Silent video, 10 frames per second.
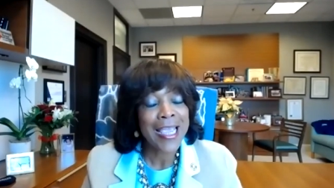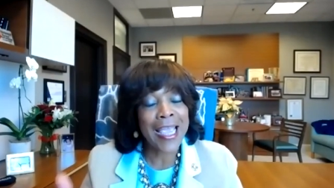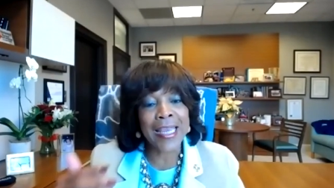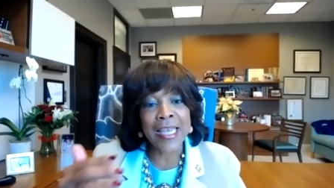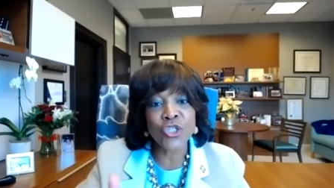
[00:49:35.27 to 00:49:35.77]

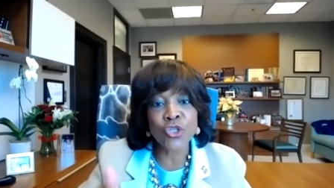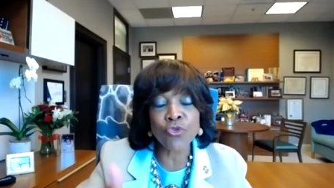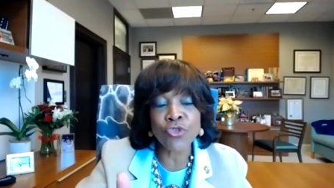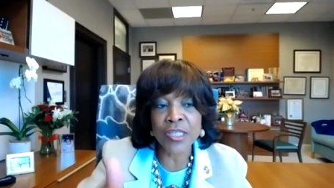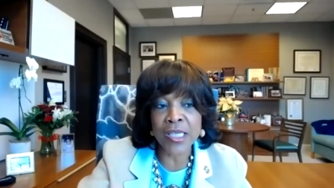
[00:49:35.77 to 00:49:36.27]
And as you
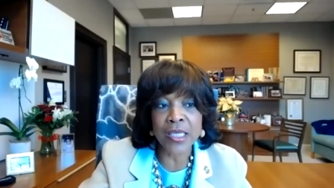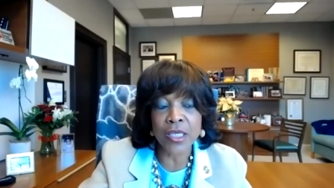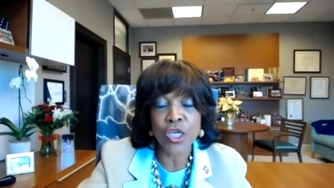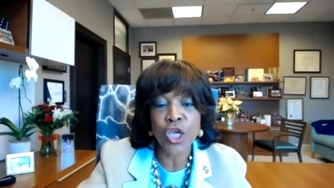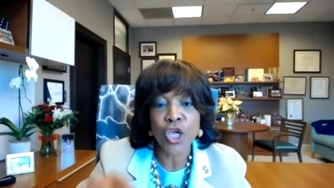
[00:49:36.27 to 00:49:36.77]

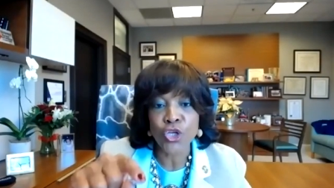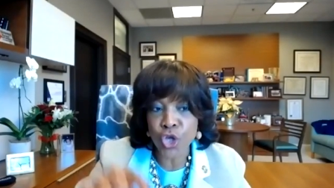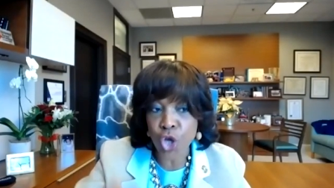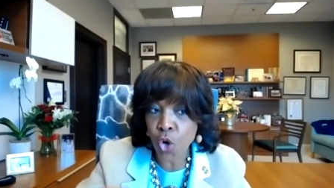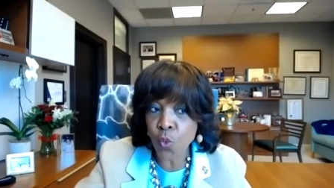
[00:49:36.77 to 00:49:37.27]
see,
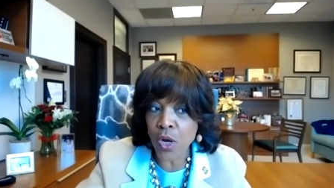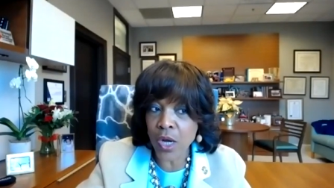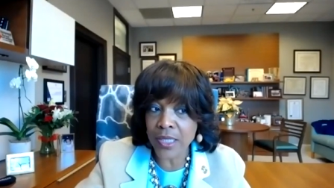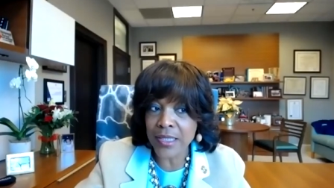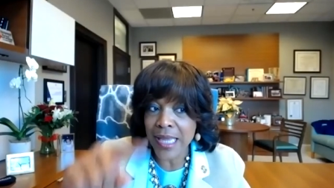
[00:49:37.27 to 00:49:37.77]
no
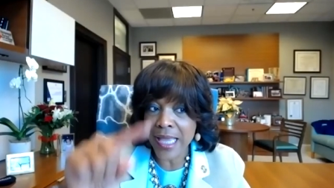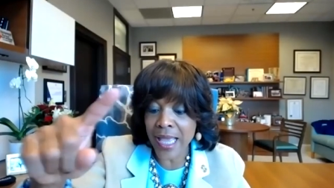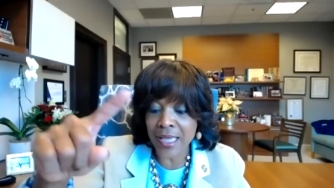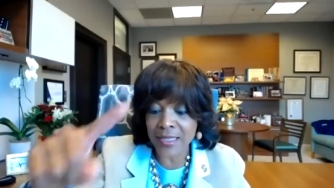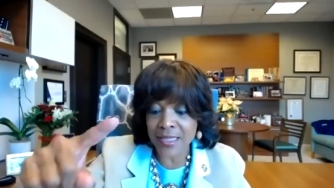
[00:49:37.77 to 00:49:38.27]
one
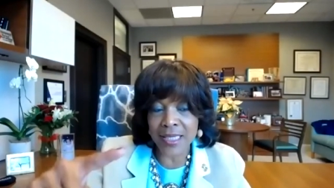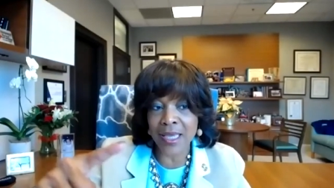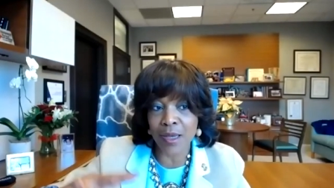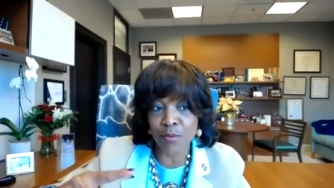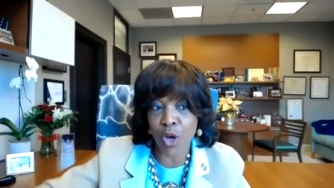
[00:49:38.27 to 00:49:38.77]
has
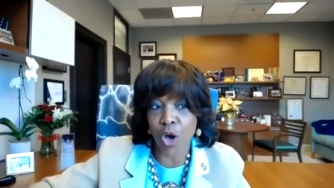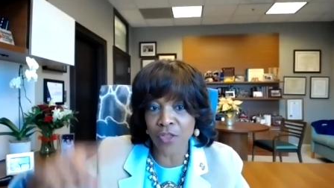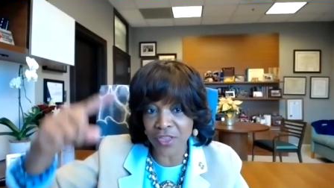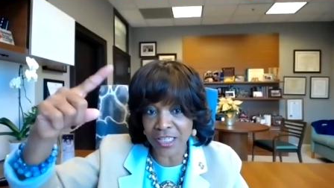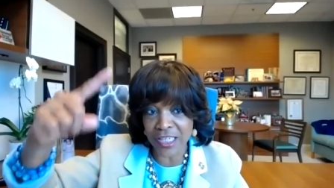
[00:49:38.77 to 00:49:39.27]
them
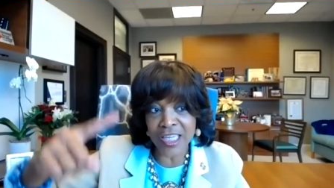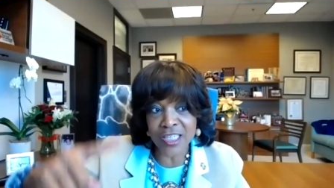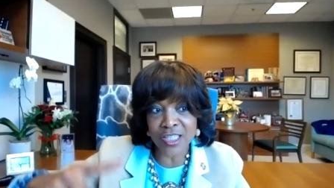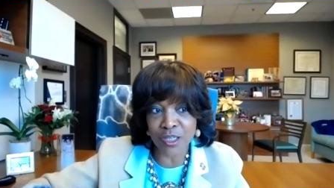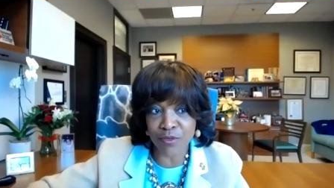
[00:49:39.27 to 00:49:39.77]
on the
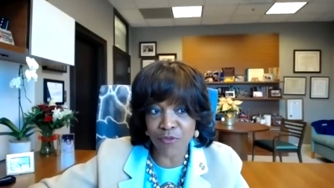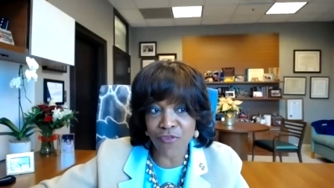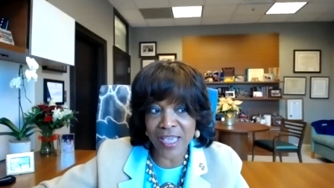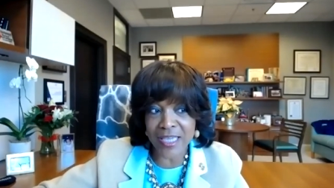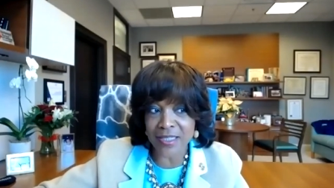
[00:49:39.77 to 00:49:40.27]
list of the
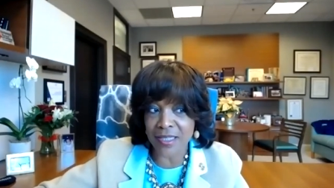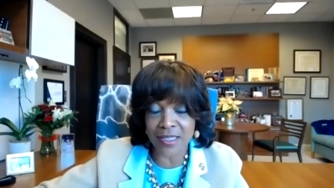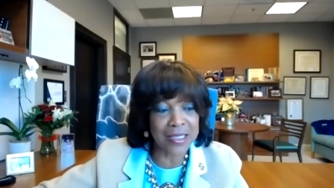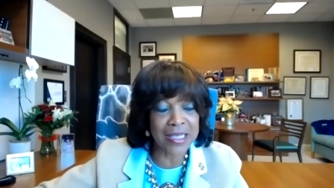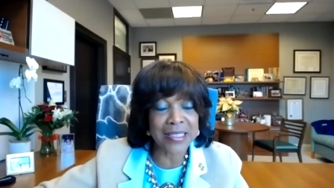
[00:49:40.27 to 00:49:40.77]
phases,
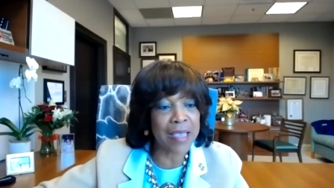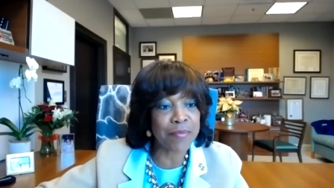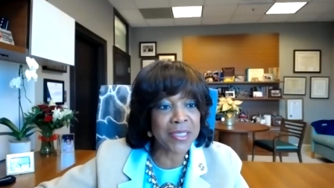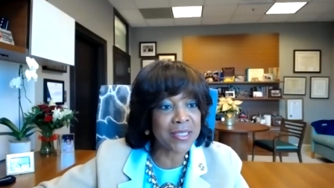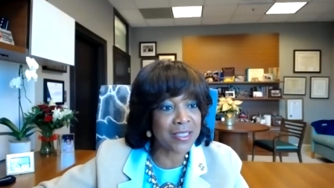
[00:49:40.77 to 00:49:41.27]
unless I
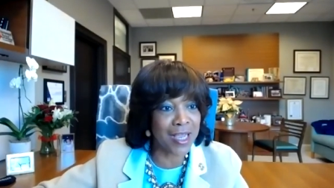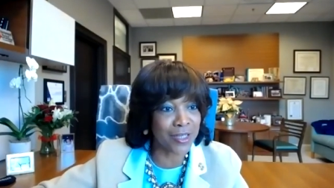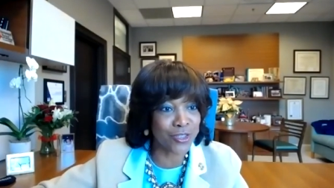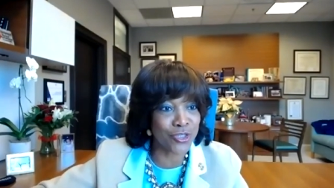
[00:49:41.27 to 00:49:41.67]
missed it, Dr.